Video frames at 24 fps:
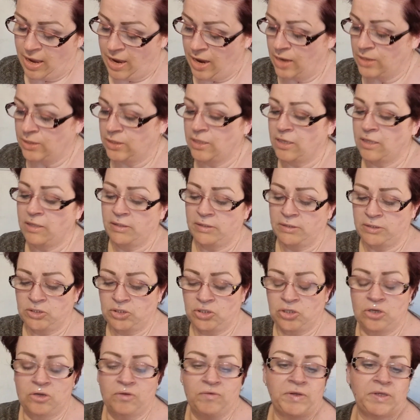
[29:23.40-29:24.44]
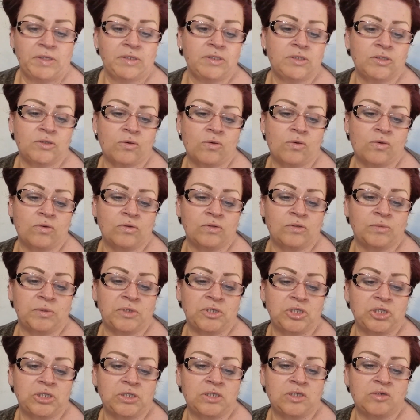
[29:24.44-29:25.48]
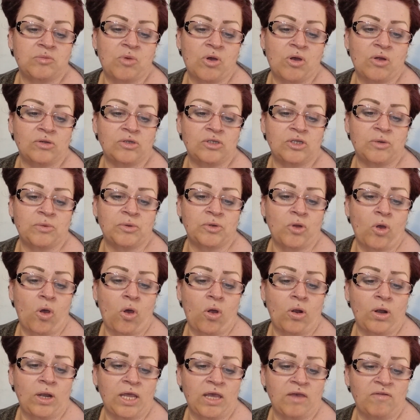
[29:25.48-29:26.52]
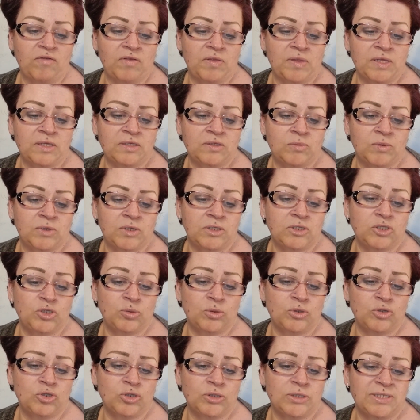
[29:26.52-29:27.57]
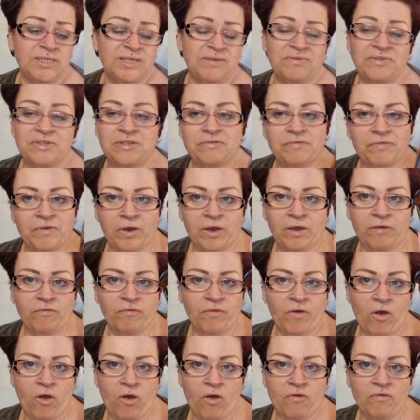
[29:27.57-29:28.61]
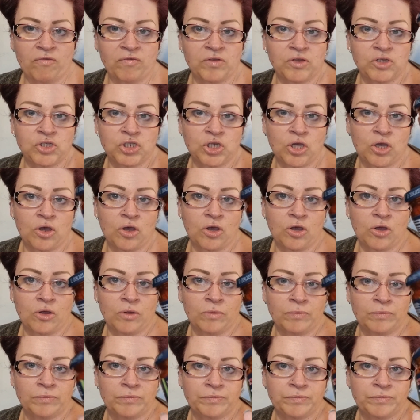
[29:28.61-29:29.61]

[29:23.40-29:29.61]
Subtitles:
and another stir-in sauce, which is tomato and olive, and this one is 275 for half the jar.